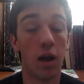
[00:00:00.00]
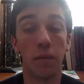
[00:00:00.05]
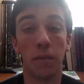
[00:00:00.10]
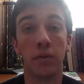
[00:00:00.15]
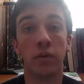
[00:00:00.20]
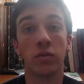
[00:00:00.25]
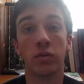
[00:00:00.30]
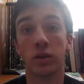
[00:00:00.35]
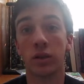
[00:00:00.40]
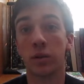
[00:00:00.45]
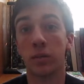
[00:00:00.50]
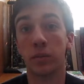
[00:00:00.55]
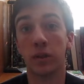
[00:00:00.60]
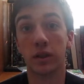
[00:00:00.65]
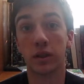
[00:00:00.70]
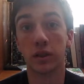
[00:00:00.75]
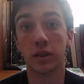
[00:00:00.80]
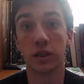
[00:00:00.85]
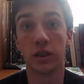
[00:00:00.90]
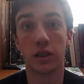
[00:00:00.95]
been really
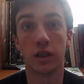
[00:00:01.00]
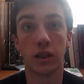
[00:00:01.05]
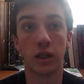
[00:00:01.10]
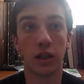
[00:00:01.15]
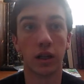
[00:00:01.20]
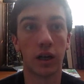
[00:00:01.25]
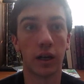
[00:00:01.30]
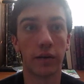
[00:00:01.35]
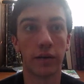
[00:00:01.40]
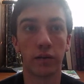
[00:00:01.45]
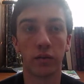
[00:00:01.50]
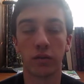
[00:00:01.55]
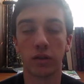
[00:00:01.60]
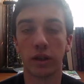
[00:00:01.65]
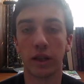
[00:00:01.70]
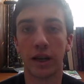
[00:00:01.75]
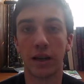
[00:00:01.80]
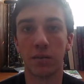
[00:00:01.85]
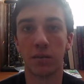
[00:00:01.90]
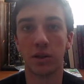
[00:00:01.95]
busy, and I haven't
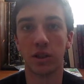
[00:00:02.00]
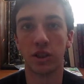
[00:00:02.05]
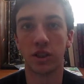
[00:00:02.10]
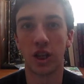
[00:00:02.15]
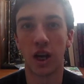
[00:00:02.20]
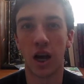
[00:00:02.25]
really had much